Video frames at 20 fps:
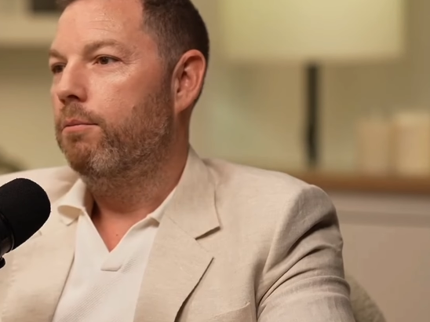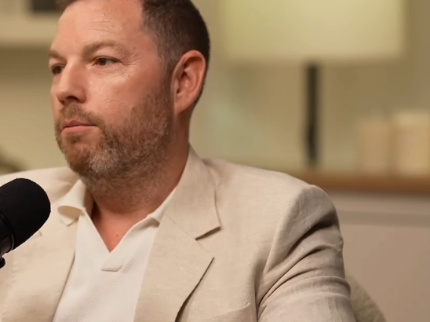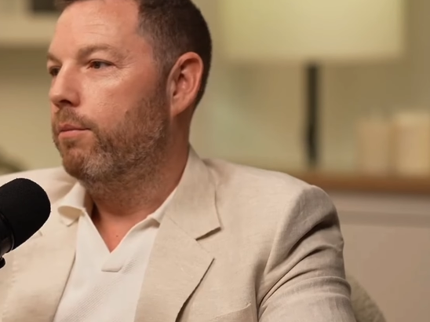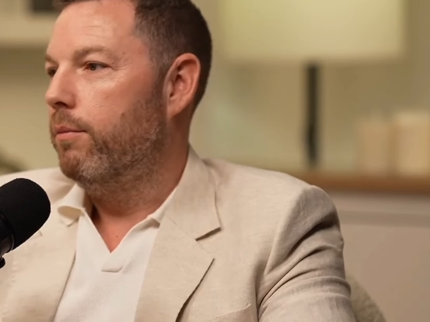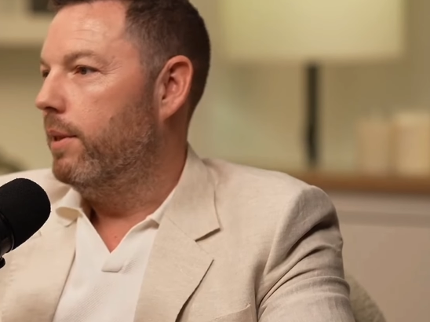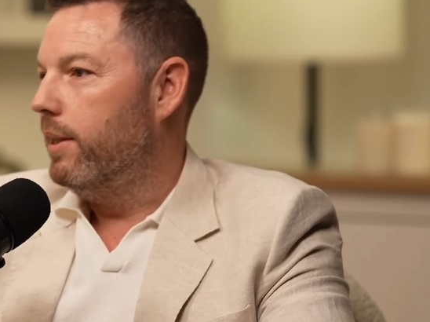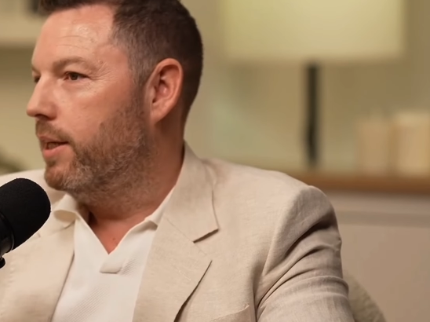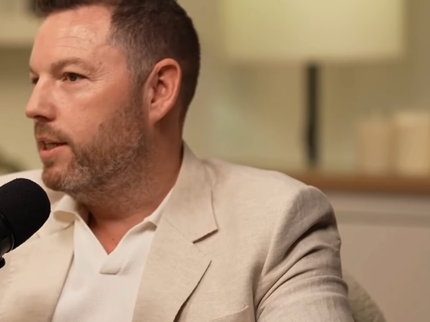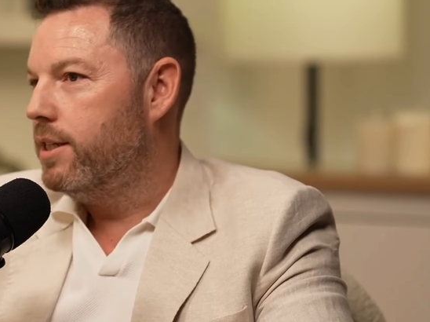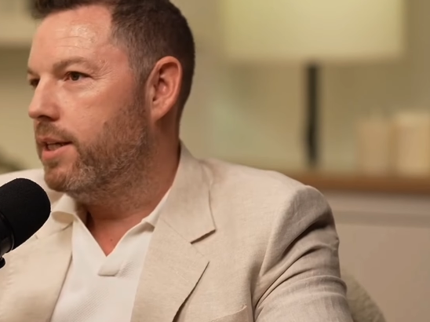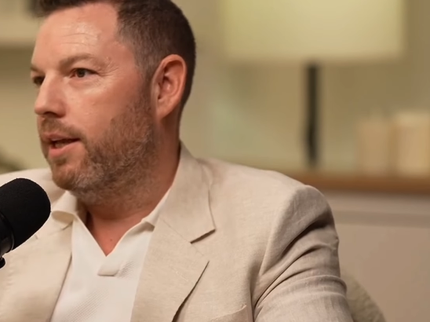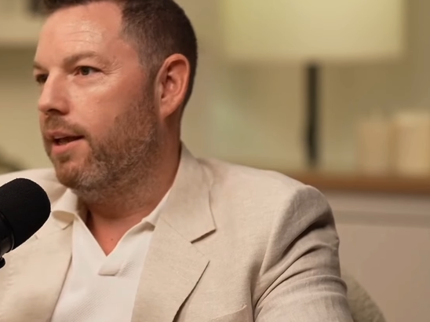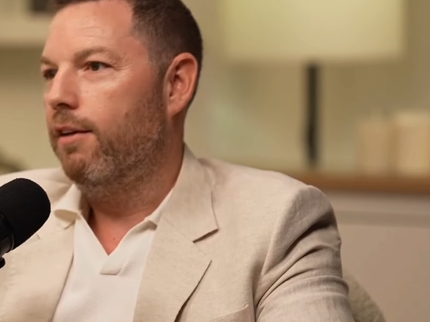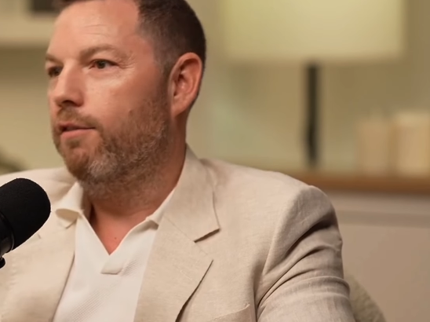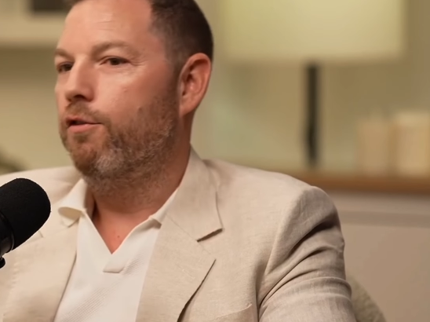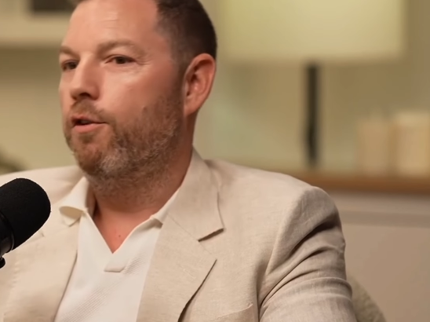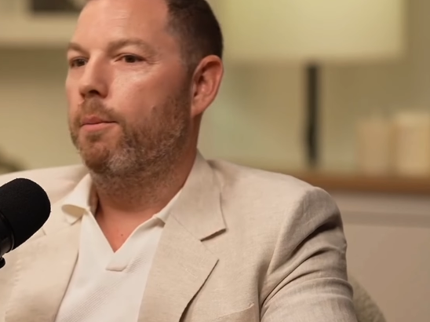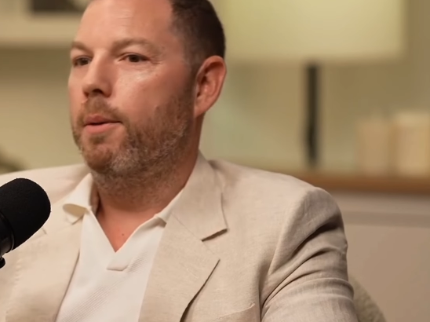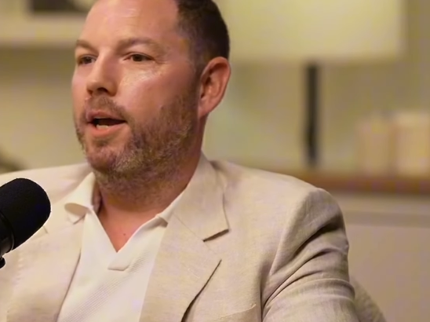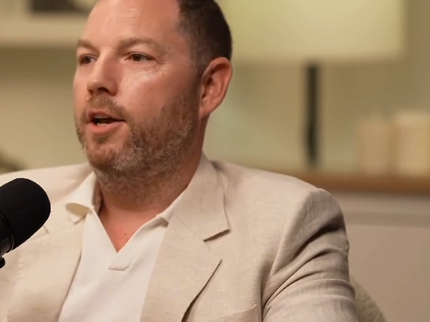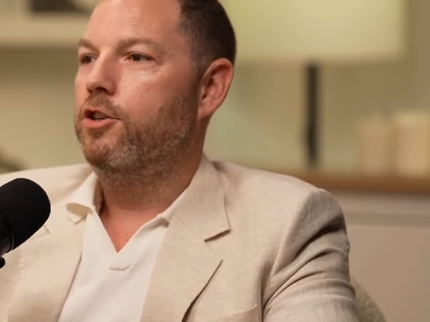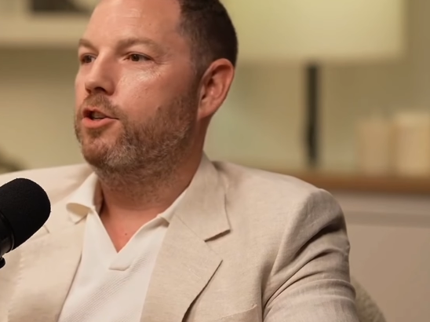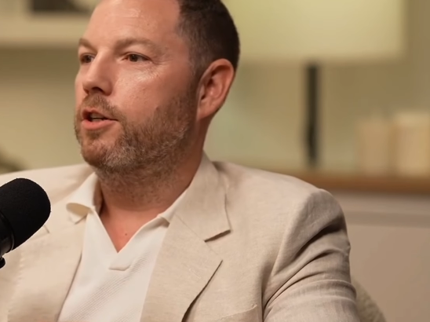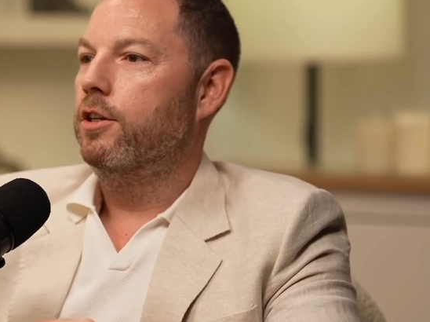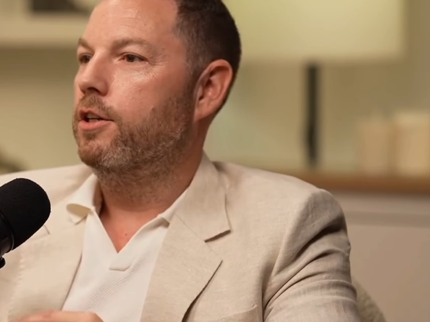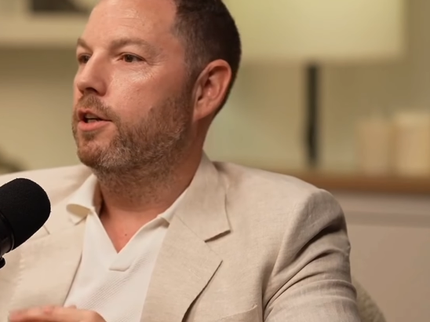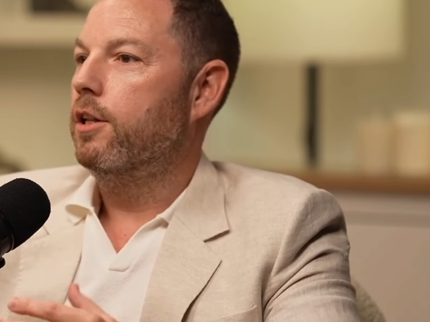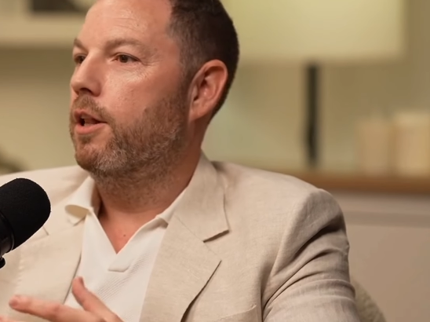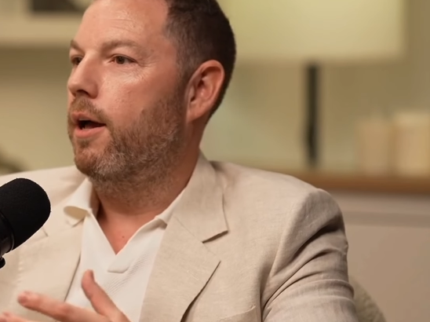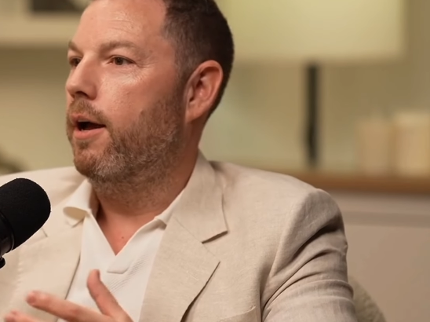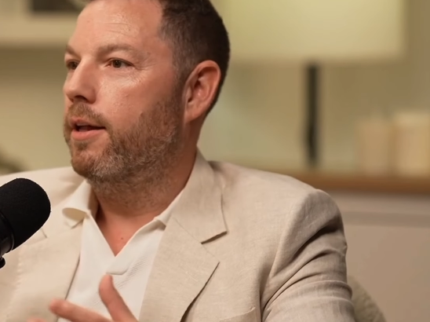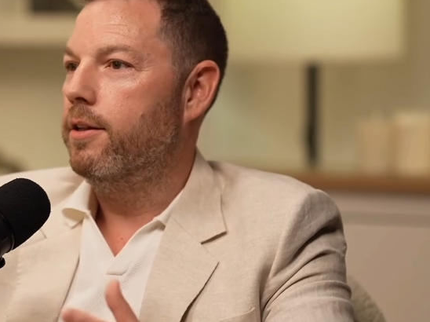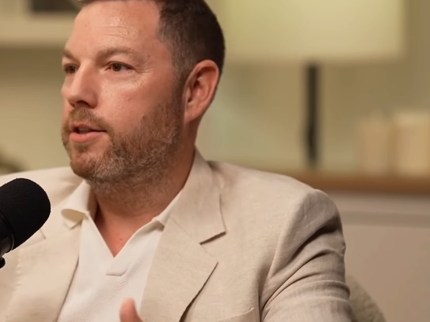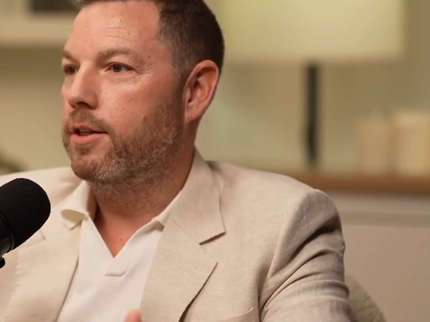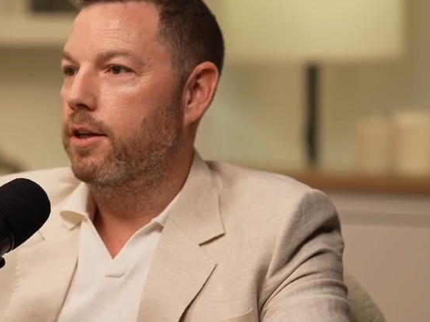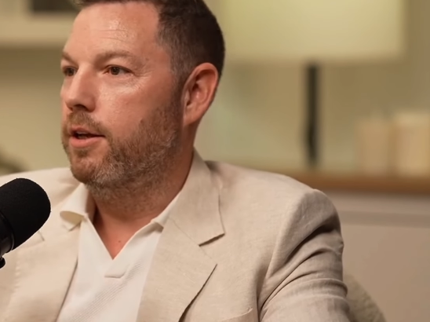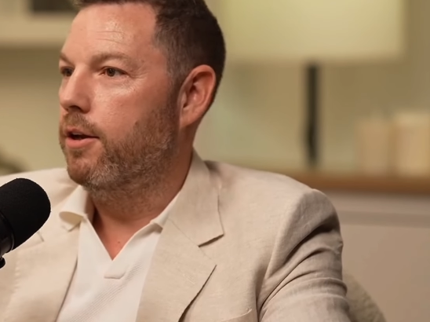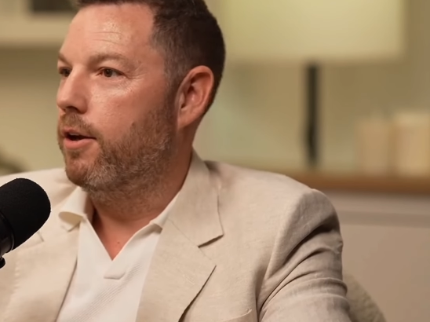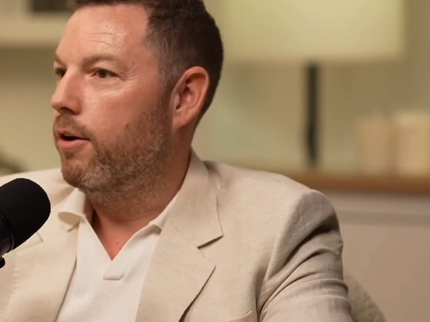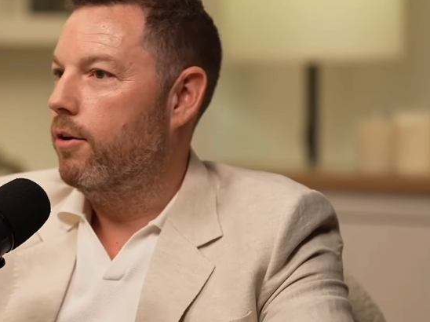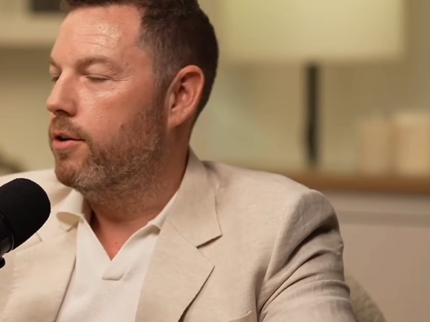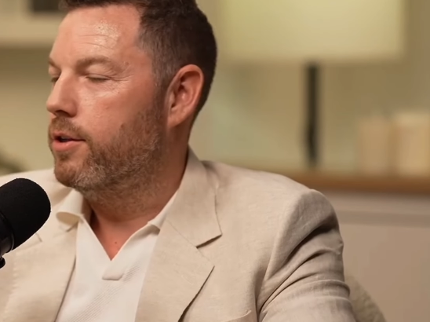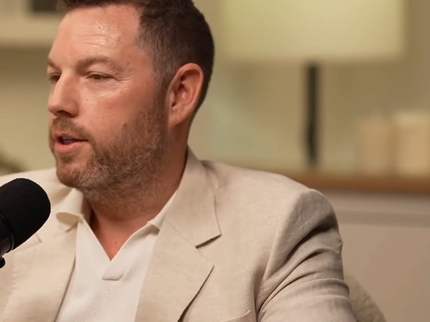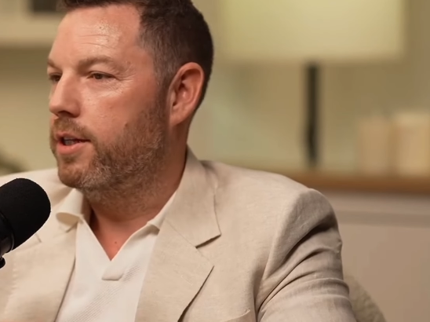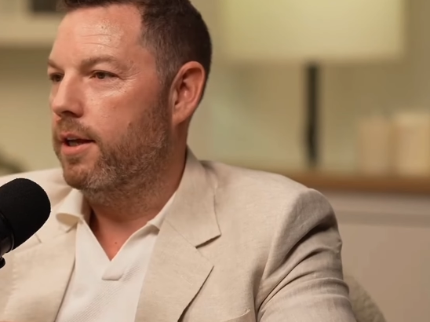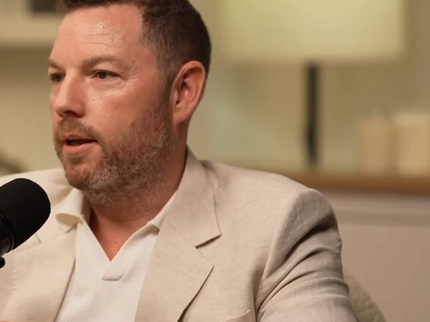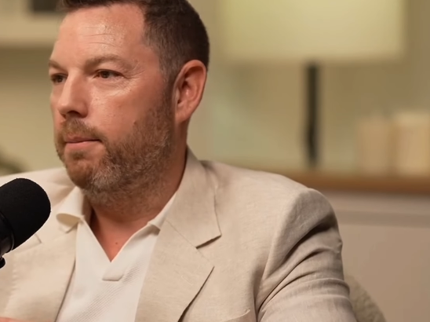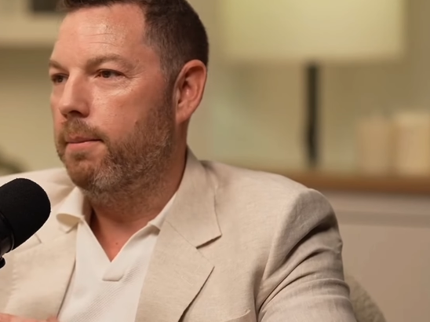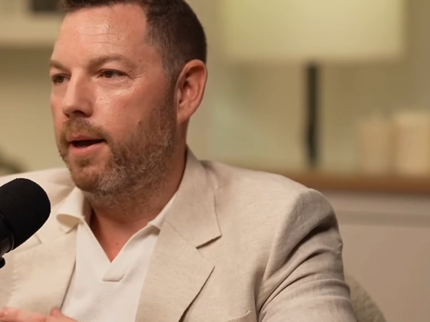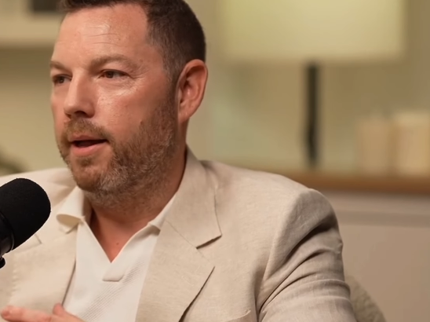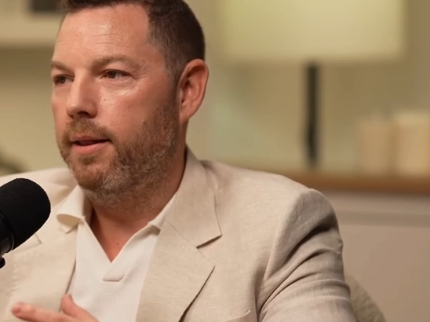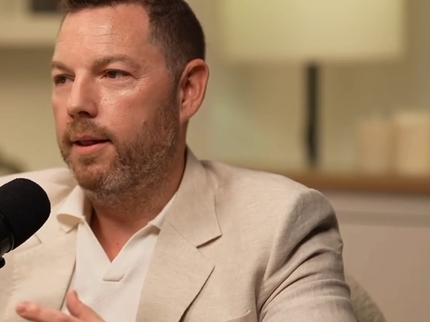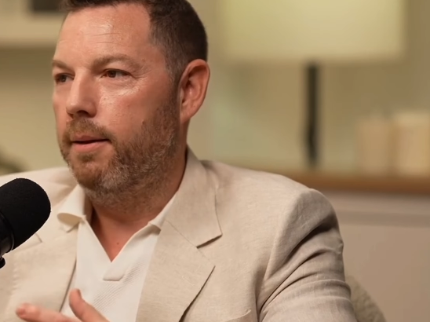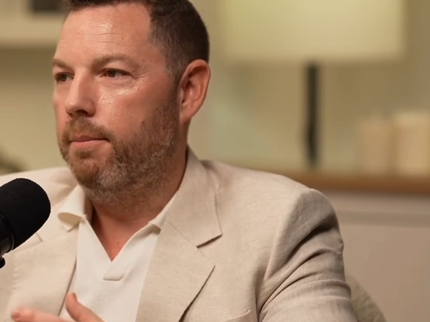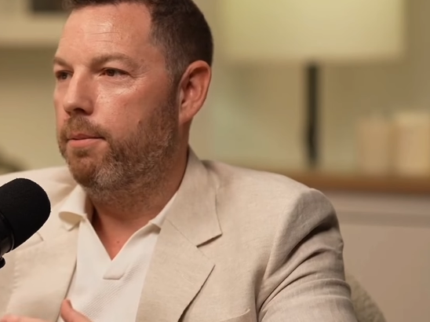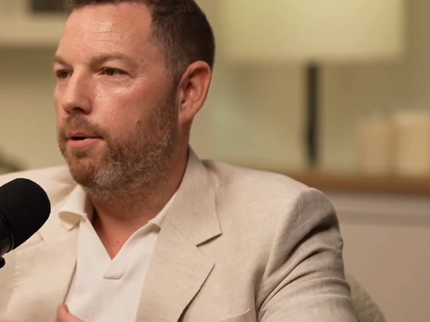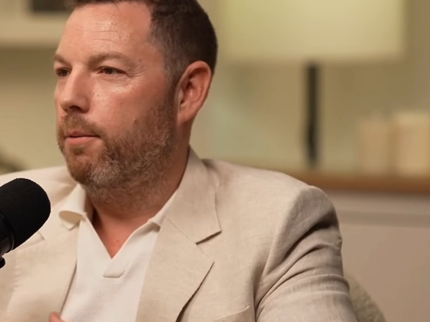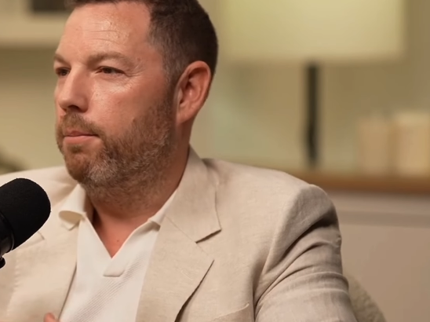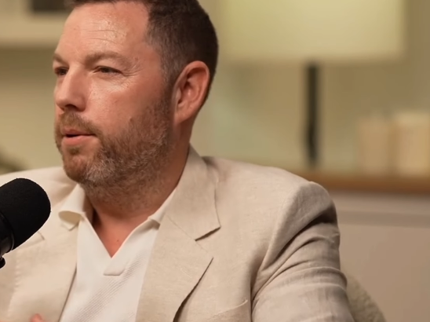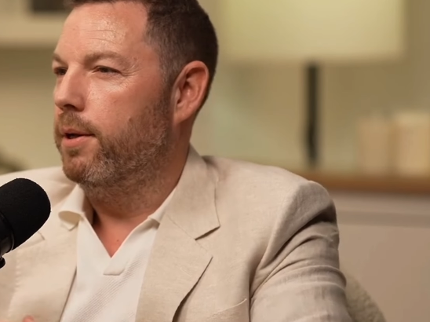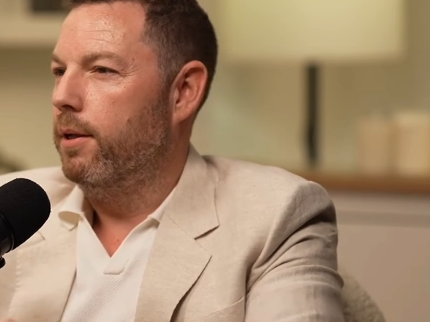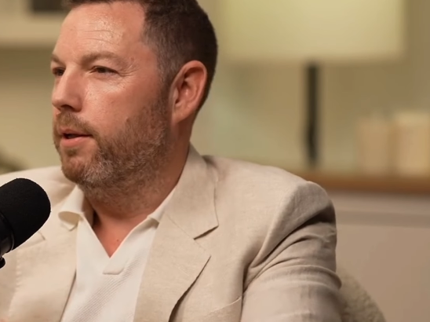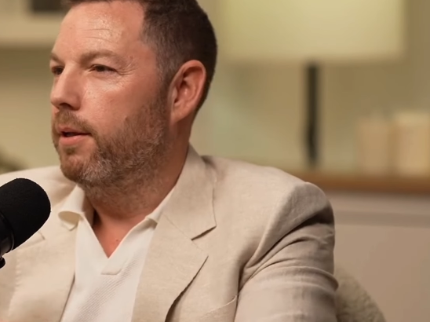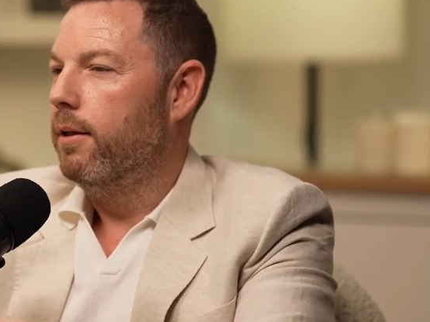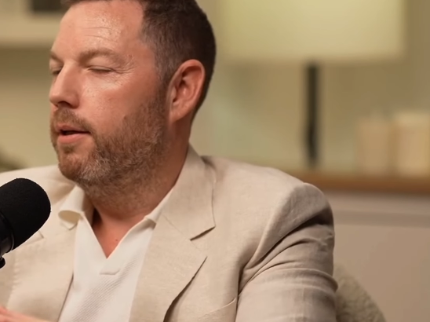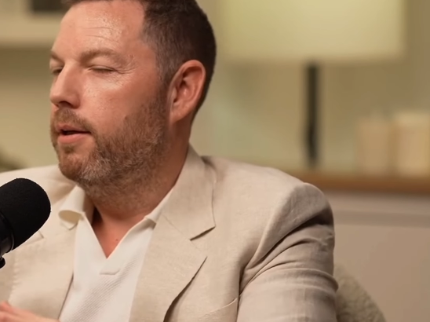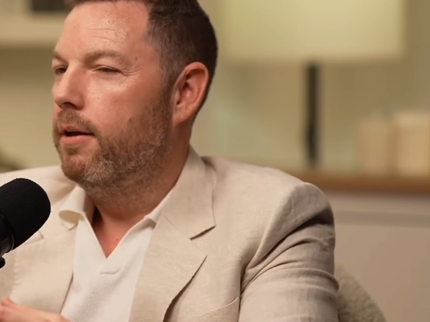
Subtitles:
listing information to clients that you're going to see about their property.